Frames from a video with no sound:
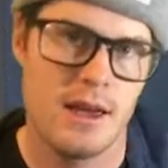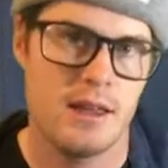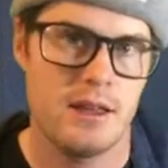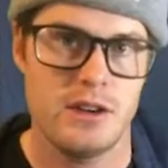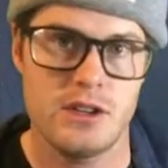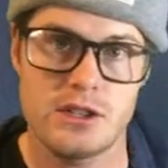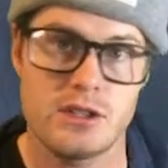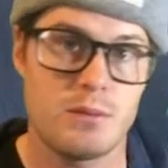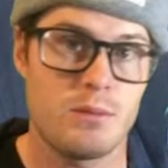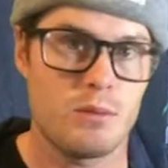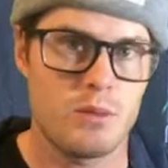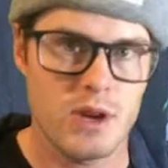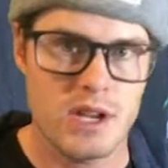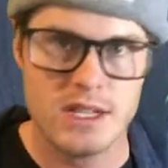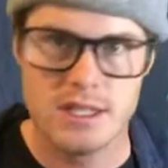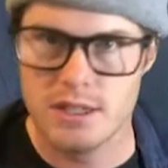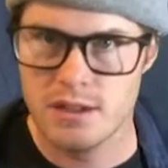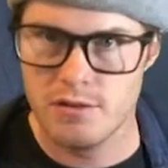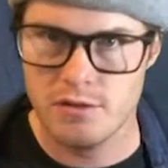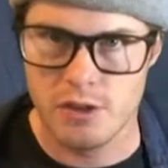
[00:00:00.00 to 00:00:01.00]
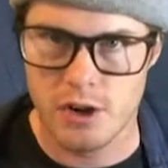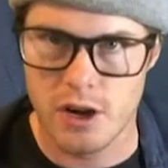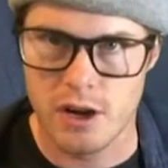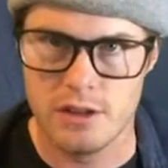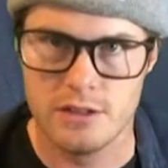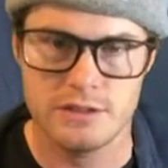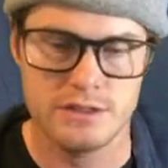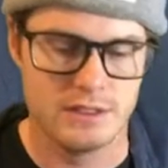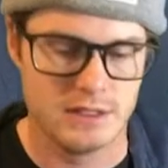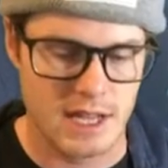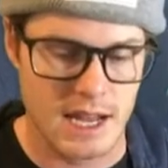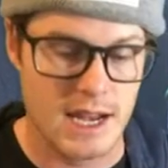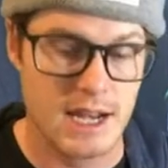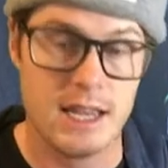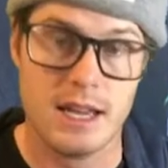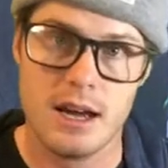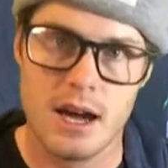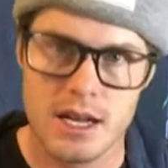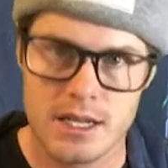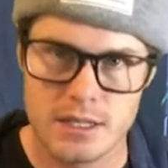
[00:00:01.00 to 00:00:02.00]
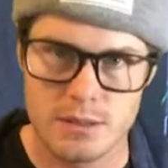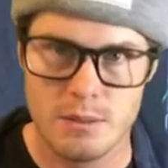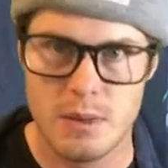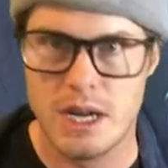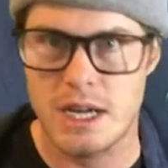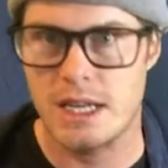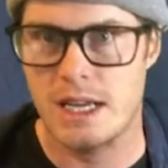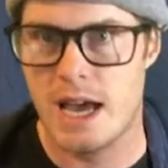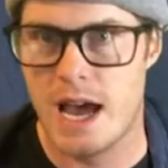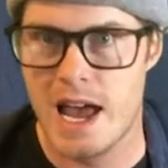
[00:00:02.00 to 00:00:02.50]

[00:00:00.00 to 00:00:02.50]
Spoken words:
There's some risk involved and it costs money.